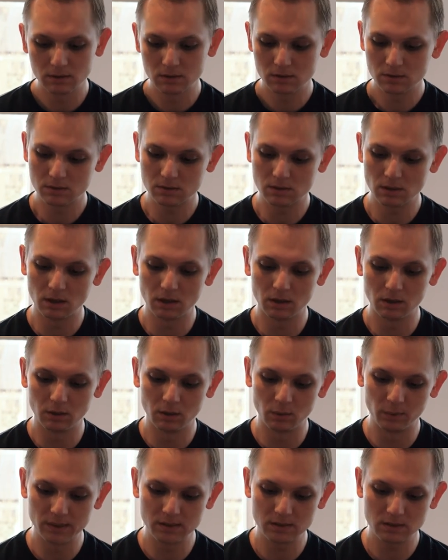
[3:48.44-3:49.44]
So
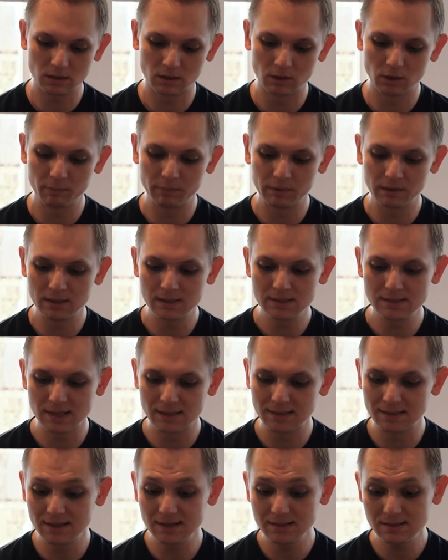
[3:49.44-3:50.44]
we're just gonna open this,
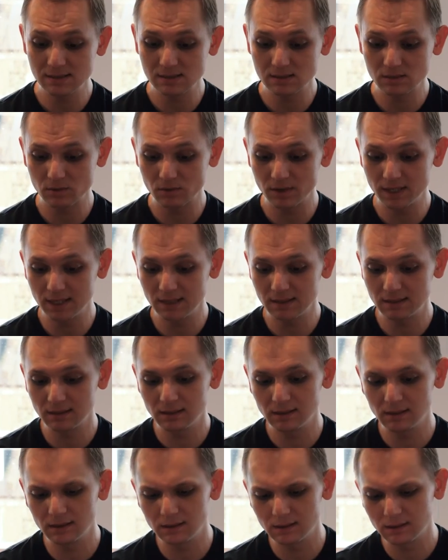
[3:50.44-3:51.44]
and this is
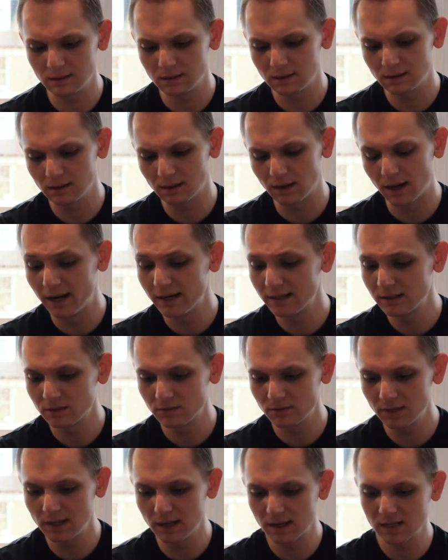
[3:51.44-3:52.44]
already I didn't
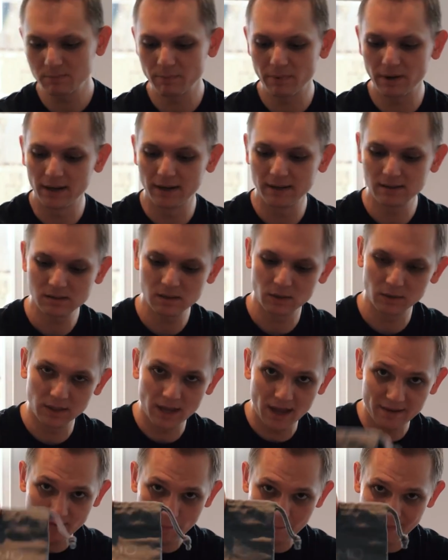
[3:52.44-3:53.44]
realize, but so you
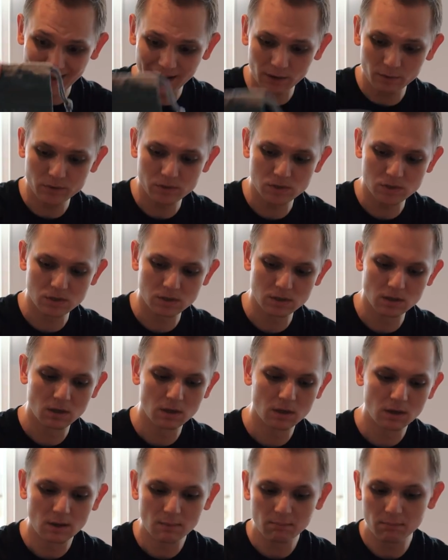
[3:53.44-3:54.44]
have a pouch,
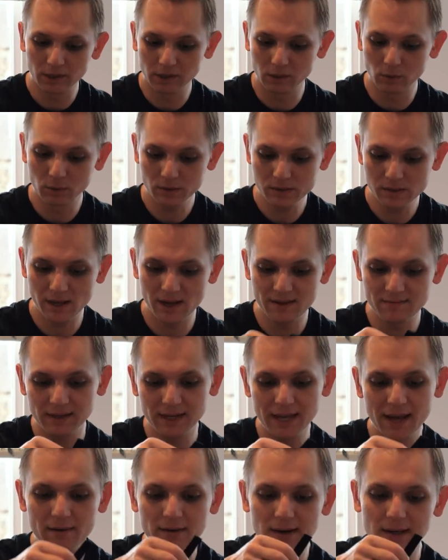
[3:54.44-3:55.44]
but you also have a
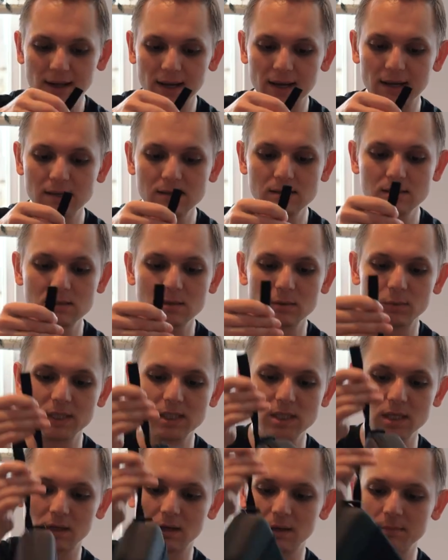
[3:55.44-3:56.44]
carry case, which
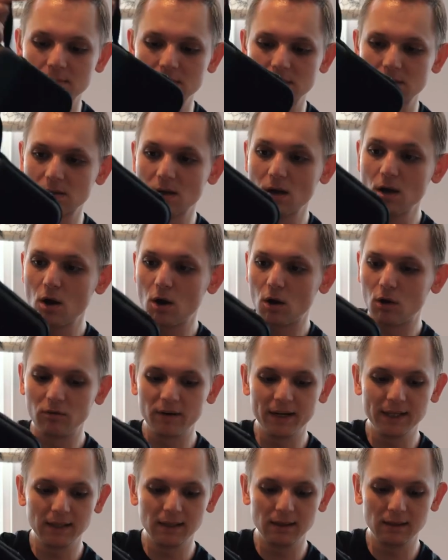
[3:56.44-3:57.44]
it comes
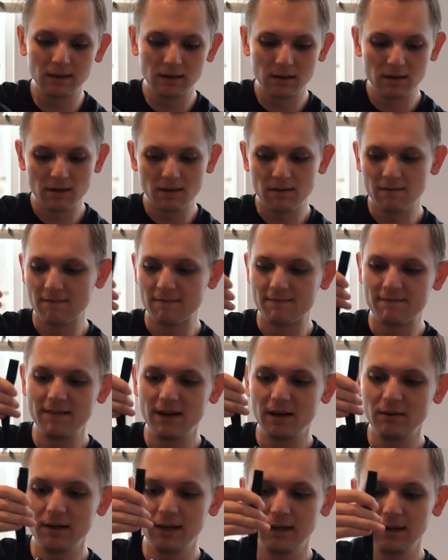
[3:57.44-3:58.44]
already
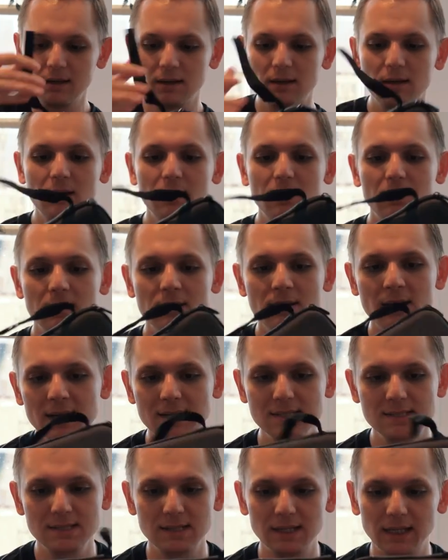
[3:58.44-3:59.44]
very
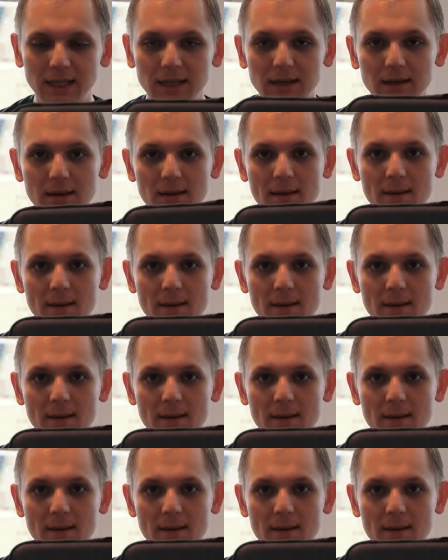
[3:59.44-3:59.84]
nicely